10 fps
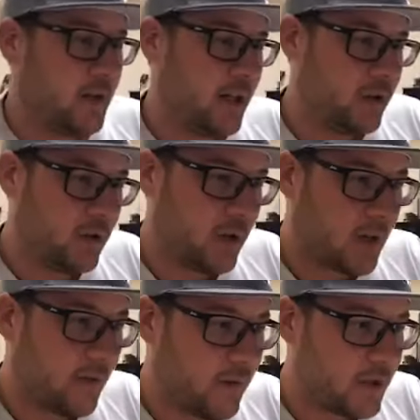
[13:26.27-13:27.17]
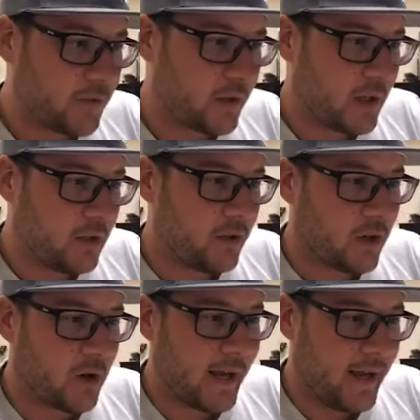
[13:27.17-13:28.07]
They do the coverage for the
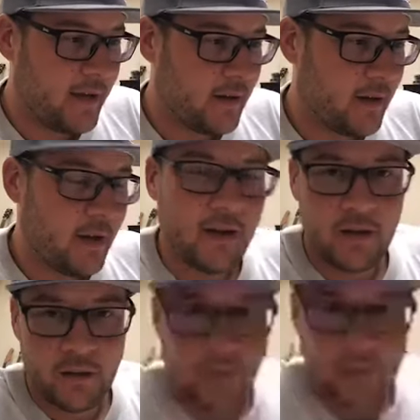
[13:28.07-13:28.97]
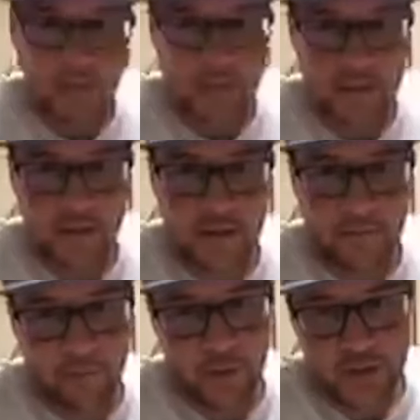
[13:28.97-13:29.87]
Euro A. With this
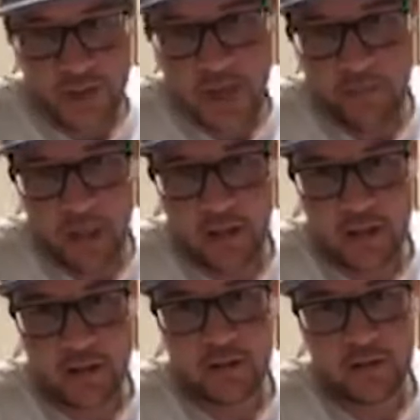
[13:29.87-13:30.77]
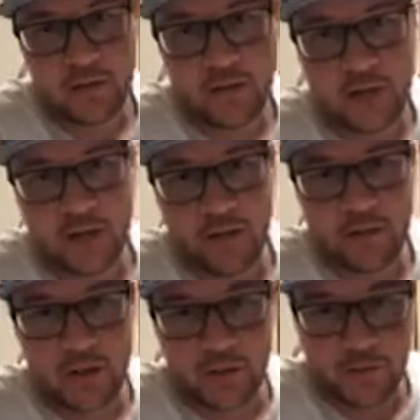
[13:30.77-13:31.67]
system, for the same money, you get
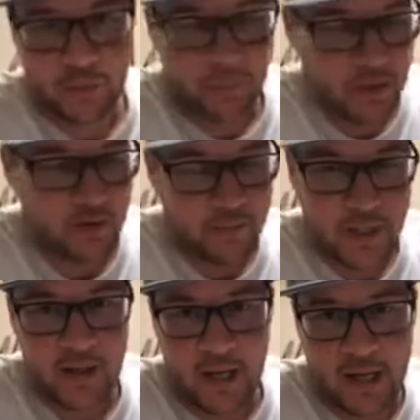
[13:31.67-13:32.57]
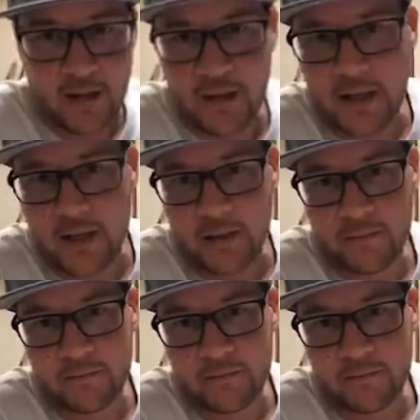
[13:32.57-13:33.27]
coverage for both B and A.